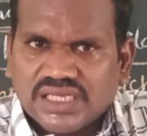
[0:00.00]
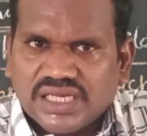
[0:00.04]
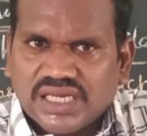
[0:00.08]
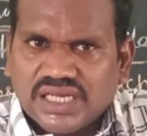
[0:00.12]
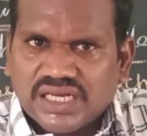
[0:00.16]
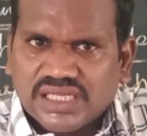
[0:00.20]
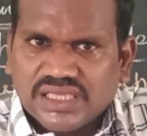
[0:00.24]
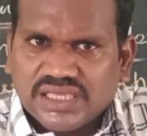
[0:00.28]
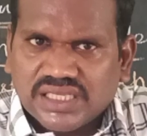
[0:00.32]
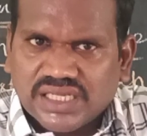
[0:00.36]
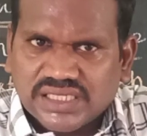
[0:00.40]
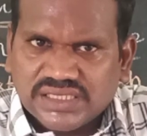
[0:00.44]

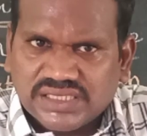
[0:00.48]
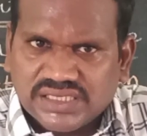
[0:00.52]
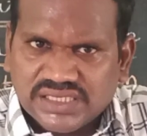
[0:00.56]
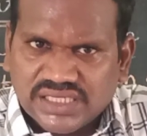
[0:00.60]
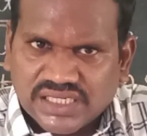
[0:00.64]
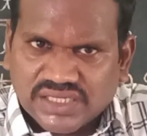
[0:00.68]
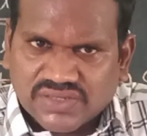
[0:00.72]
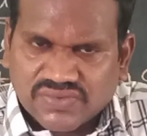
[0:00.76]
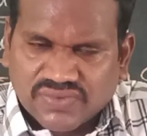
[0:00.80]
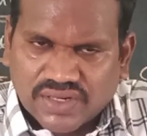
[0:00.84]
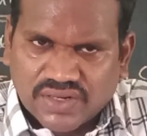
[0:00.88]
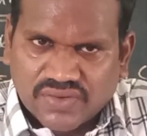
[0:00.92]
there in the
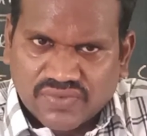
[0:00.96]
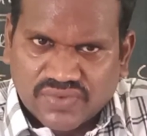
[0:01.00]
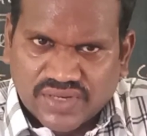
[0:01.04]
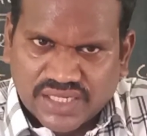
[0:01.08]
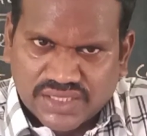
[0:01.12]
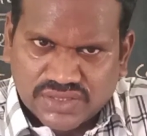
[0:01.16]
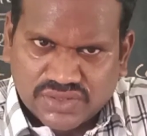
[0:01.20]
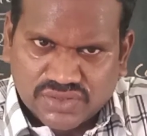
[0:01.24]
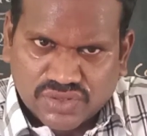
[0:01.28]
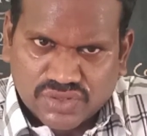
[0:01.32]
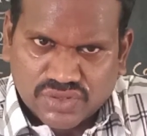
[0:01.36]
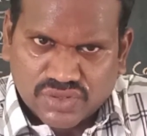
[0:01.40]

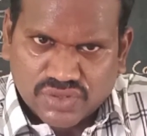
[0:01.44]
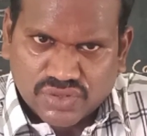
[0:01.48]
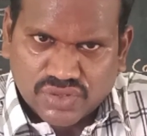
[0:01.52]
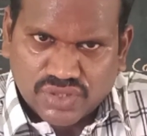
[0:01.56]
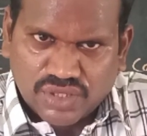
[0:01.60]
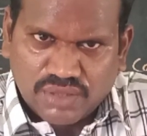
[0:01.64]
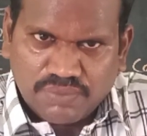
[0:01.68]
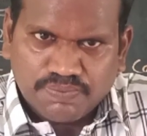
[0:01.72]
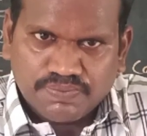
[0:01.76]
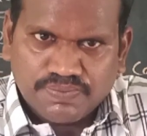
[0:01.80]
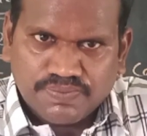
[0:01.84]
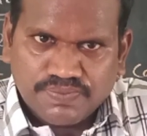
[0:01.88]
C12
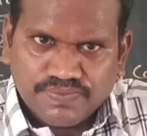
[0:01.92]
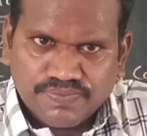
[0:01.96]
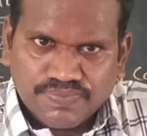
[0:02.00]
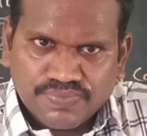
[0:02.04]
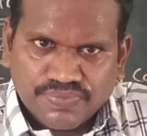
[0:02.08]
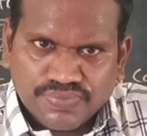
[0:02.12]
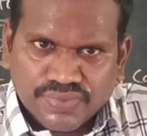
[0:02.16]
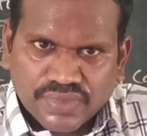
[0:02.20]
isotope?